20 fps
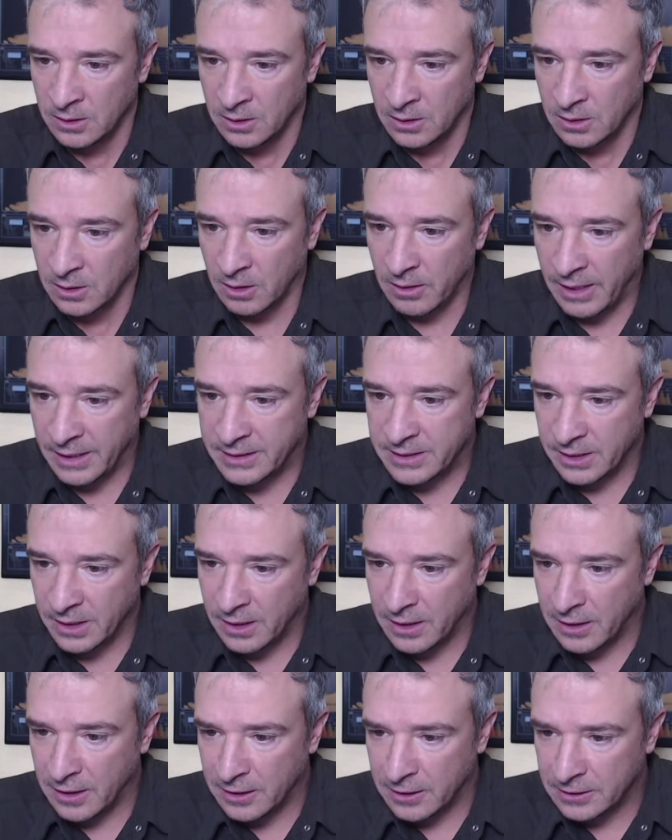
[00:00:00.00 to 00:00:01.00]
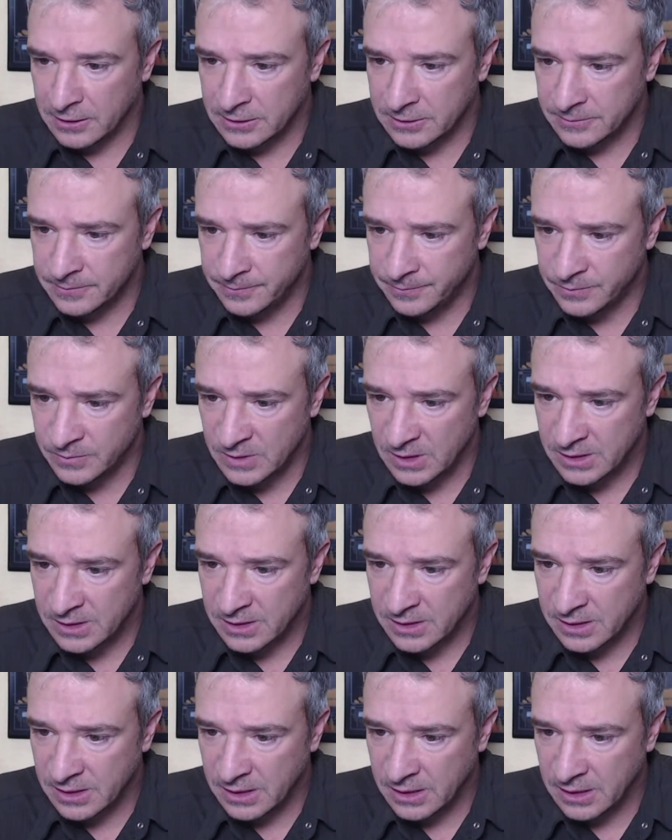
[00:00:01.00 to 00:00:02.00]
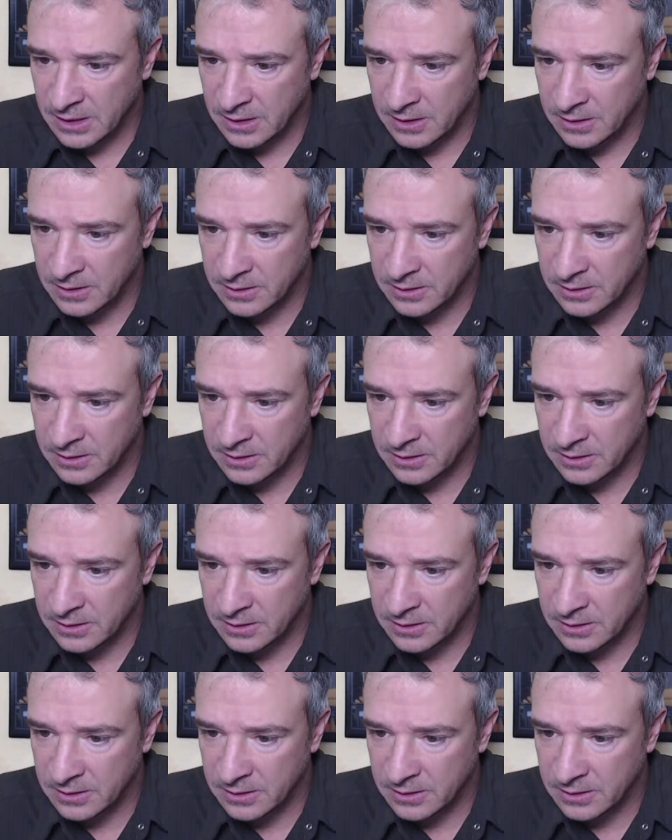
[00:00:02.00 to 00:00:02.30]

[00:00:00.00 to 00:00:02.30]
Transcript: All right, um, let's see.